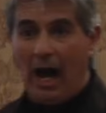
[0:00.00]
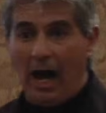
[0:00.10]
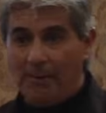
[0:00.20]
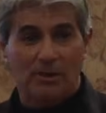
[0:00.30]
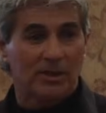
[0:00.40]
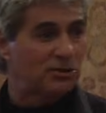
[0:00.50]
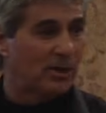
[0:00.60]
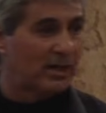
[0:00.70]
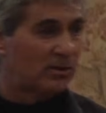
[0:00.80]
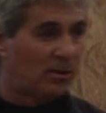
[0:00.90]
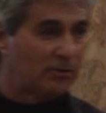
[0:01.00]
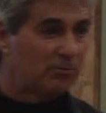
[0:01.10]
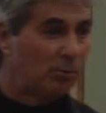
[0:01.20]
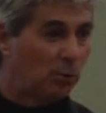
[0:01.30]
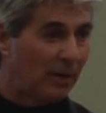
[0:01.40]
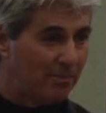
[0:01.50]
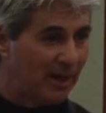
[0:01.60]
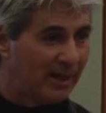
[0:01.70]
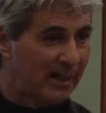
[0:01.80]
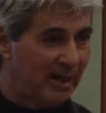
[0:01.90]
I'm going to try to call this bull right
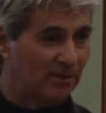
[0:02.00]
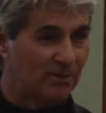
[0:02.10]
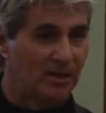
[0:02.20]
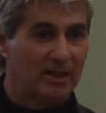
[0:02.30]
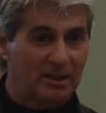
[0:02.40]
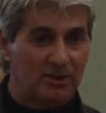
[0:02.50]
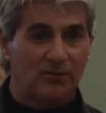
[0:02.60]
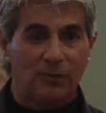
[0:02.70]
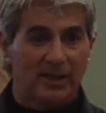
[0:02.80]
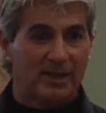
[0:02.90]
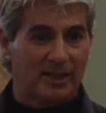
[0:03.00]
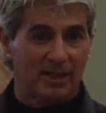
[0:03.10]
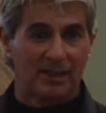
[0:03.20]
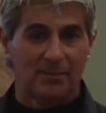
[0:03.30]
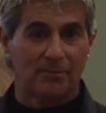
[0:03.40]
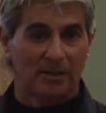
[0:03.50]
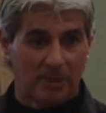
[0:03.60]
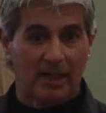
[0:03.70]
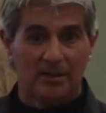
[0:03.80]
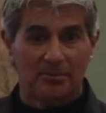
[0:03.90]
back down. Let's see if we can kill him
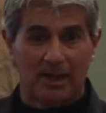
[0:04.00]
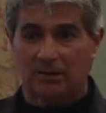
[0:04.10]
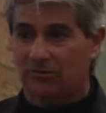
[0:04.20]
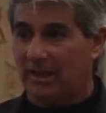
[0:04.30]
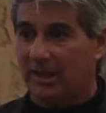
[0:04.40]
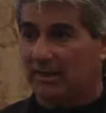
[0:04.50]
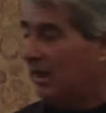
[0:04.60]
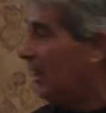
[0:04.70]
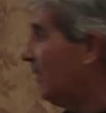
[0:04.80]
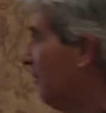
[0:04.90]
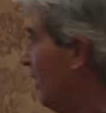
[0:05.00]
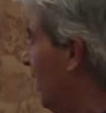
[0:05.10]
and get him down a second time.